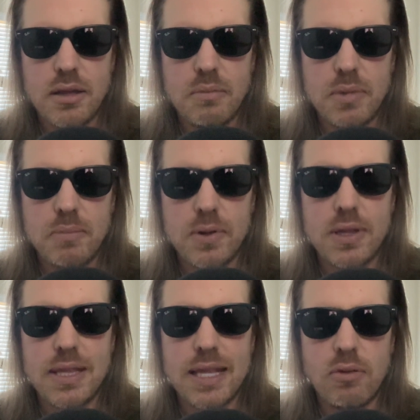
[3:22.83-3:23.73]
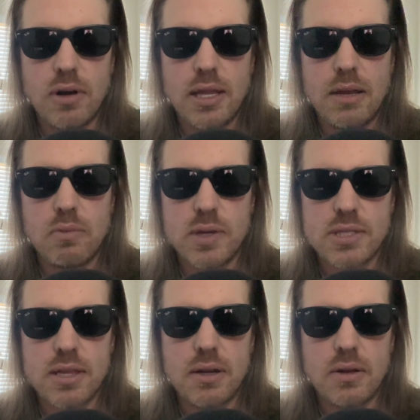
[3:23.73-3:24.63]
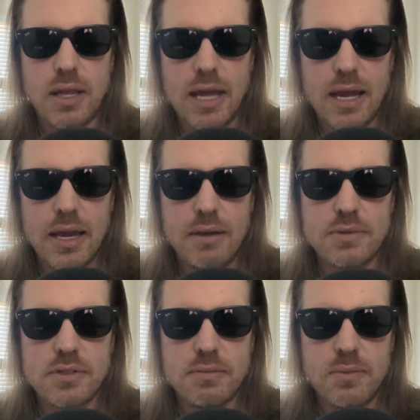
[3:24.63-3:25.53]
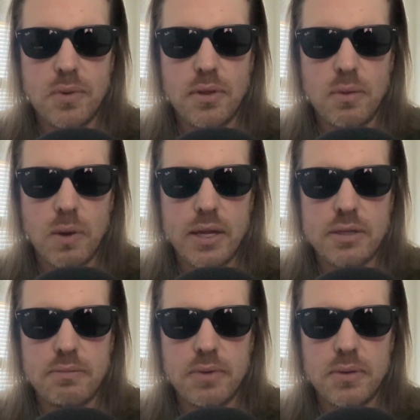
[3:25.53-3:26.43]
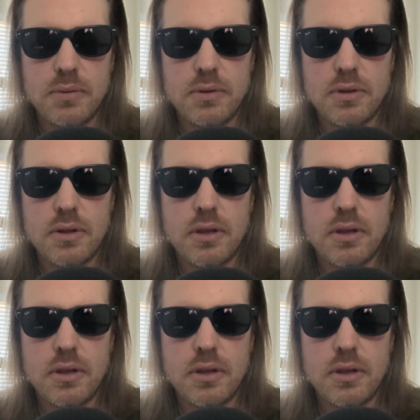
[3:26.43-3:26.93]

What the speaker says: People literally risked their lives for the right to vote.